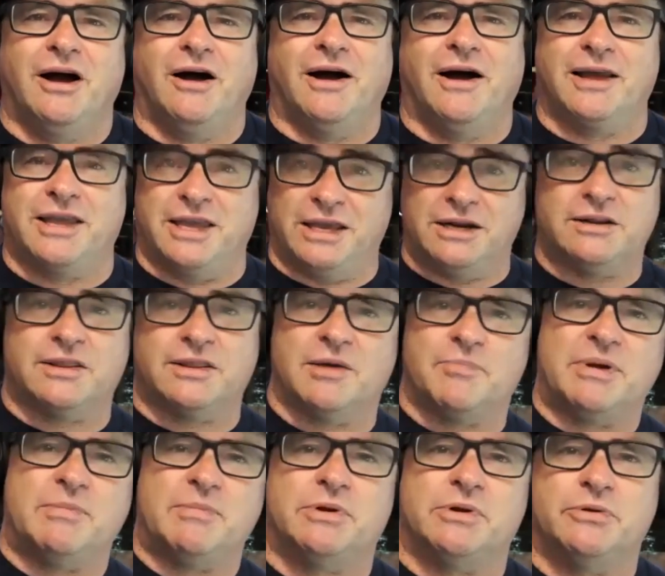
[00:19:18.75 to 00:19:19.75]
I get it that
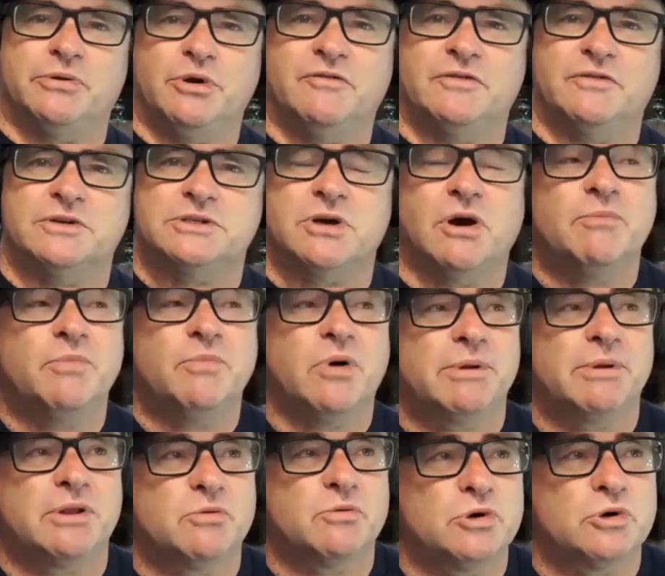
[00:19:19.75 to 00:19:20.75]
people are nervous. So I'm
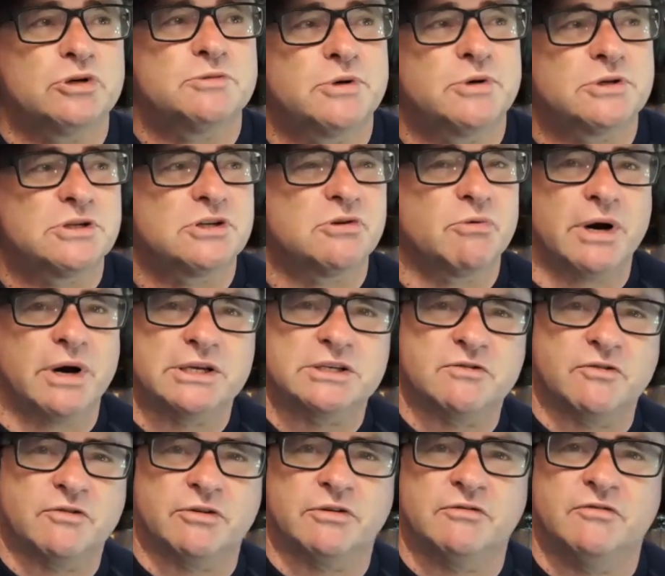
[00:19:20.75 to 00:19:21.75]
probably the worst person to
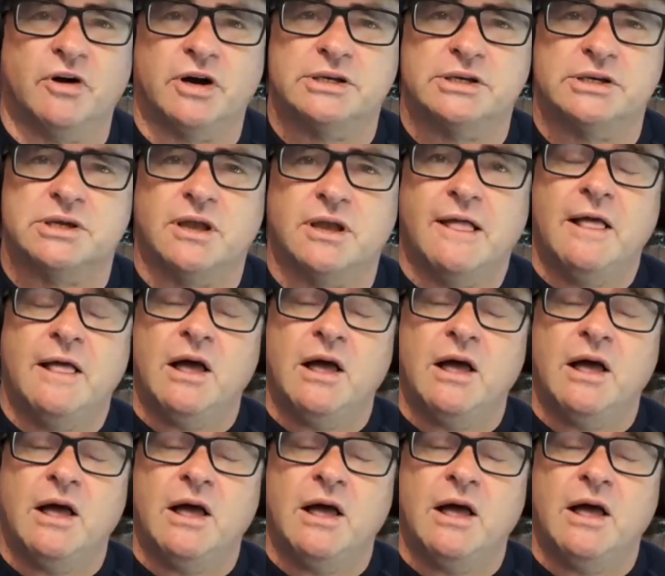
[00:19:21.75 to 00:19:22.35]
ask for advice.